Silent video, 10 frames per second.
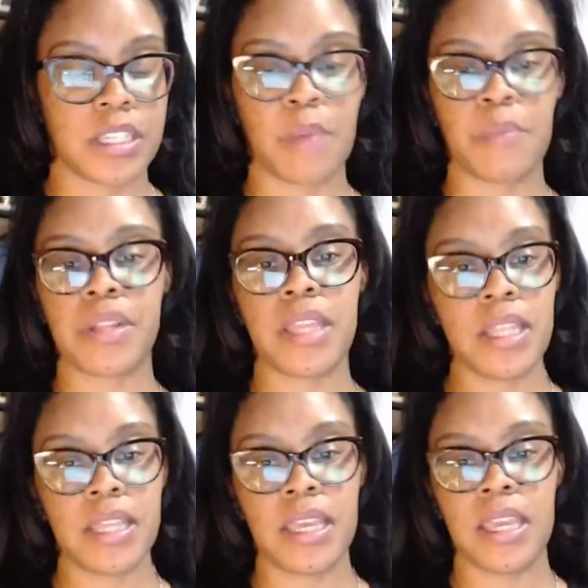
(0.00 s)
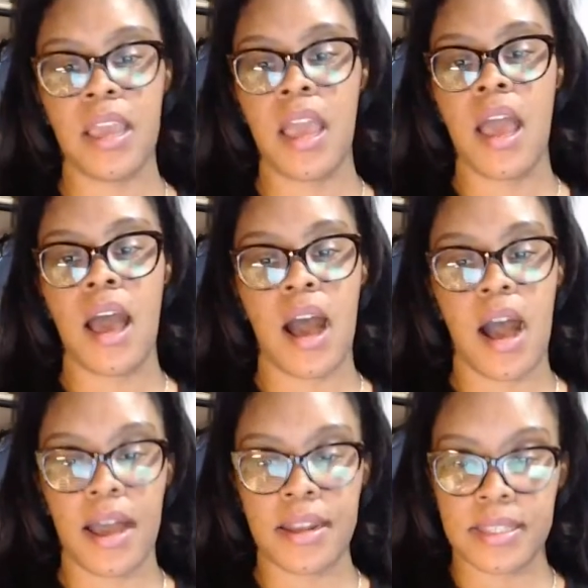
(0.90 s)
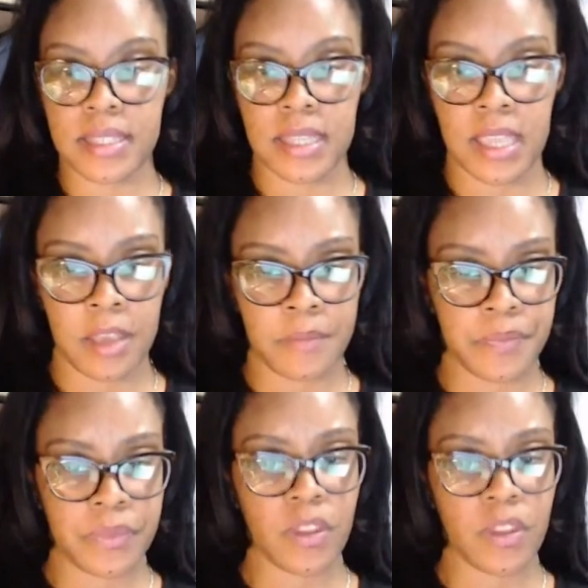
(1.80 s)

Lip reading: completely, honestly,